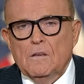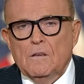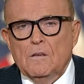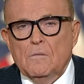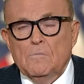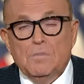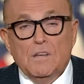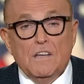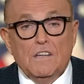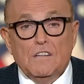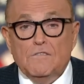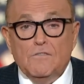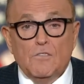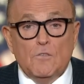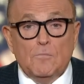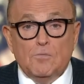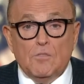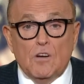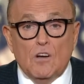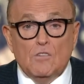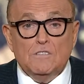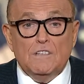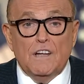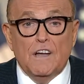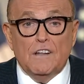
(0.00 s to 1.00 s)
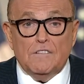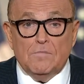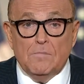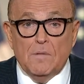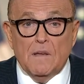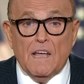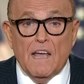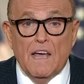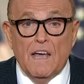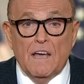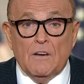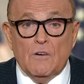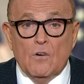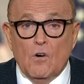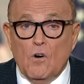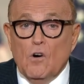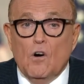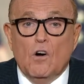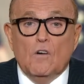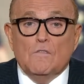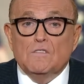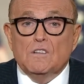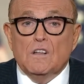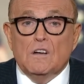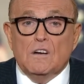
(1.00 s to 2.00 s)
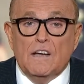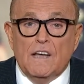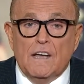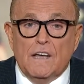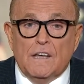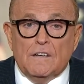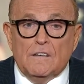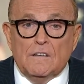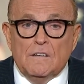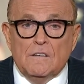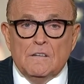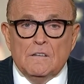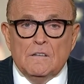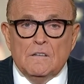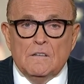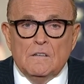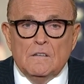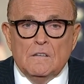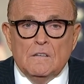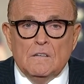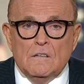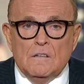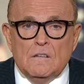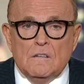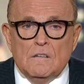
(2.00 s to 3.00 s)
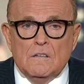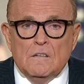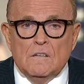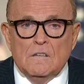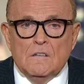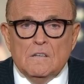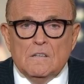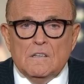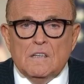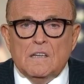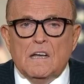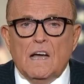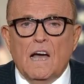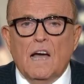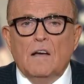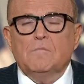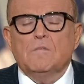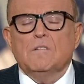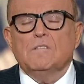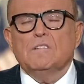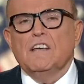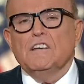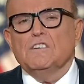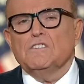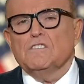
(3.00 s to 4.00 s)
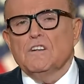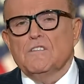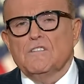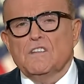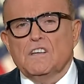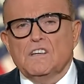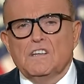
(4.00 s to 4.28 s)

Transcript: Peaceful protests began all over the land. The condemnation of the